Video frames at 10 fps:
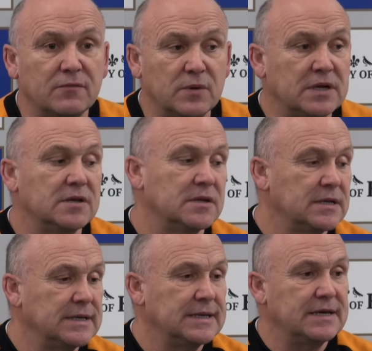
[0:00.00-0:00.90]
If we can
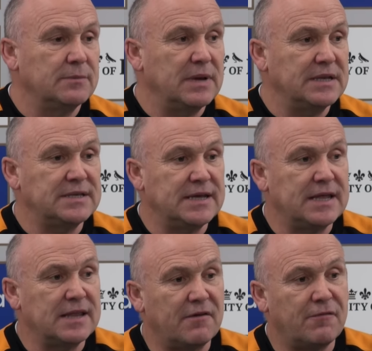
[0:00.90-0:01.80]

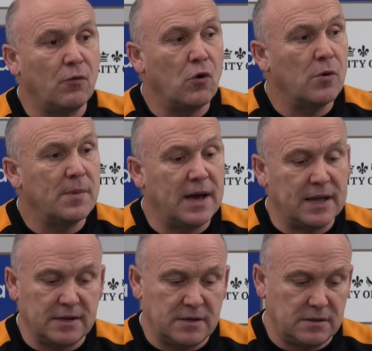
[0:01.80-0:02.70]
maintain that form
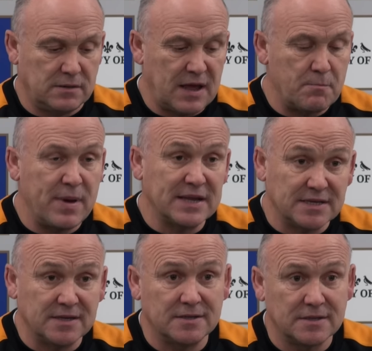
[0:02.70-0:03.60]
and get
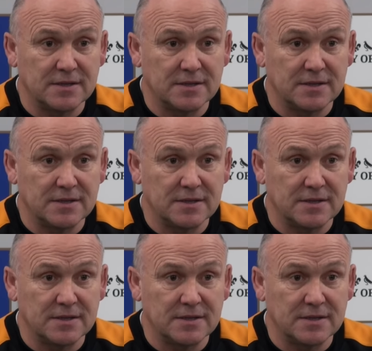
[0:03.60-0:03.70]
better